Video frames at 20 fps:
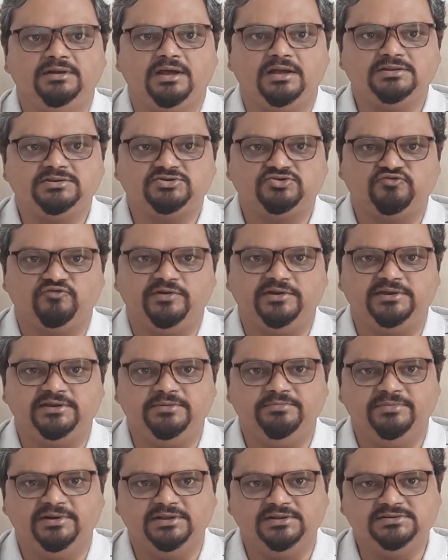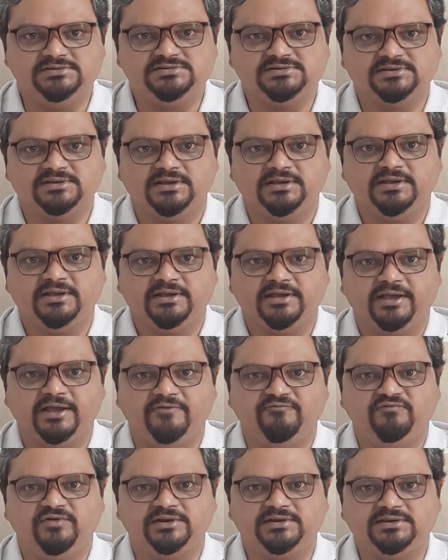The last 20 months
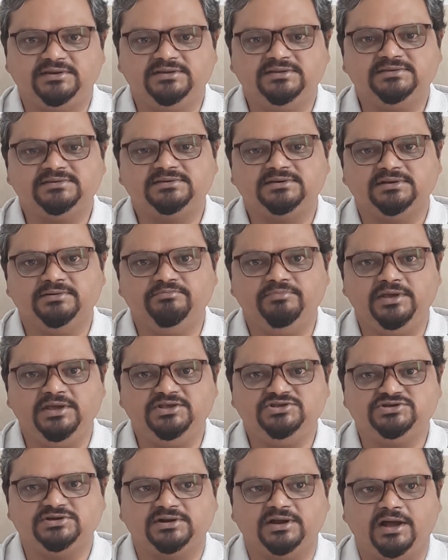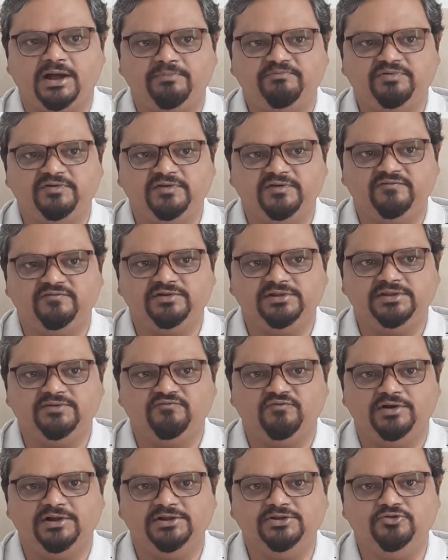have witnessed a major upheaval
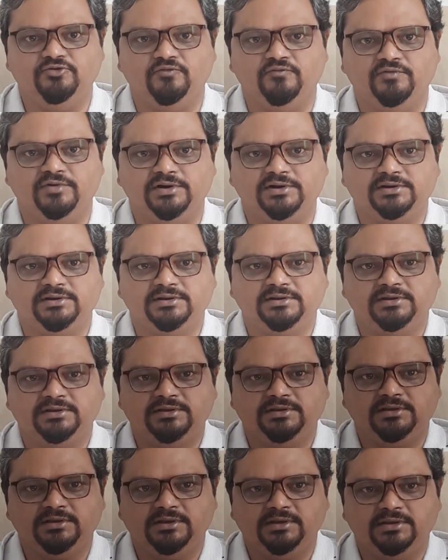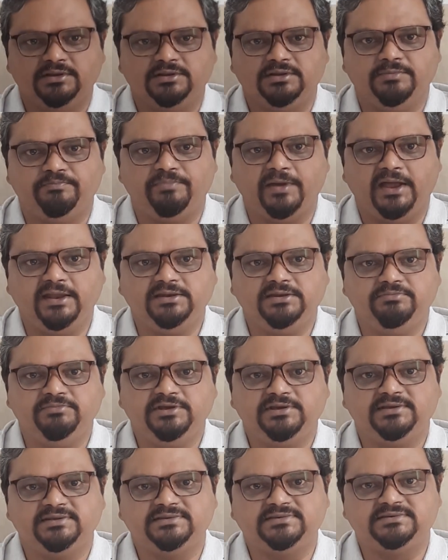the world over. The
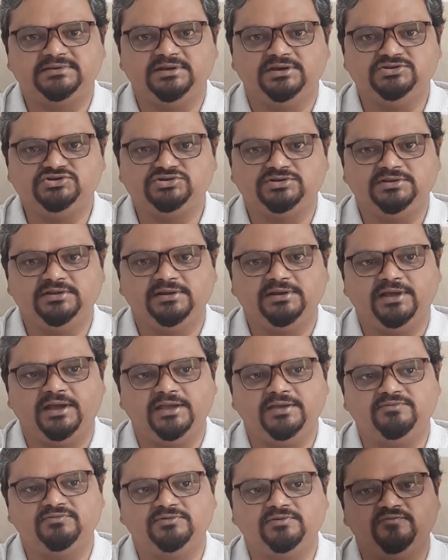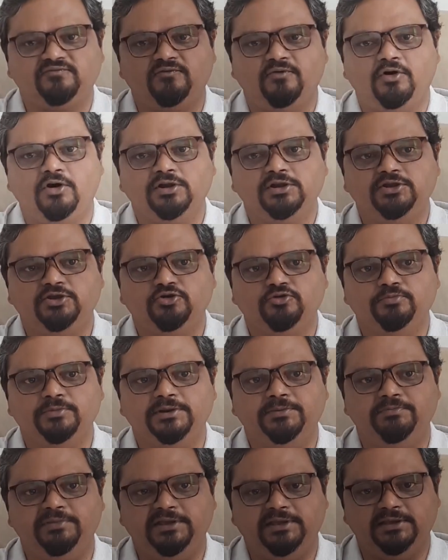pandemic has touched the lives of all
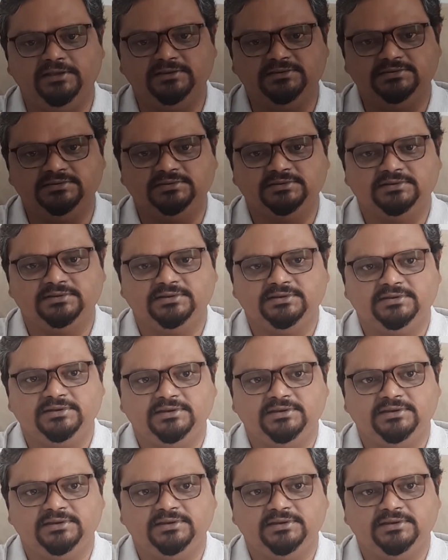human beings.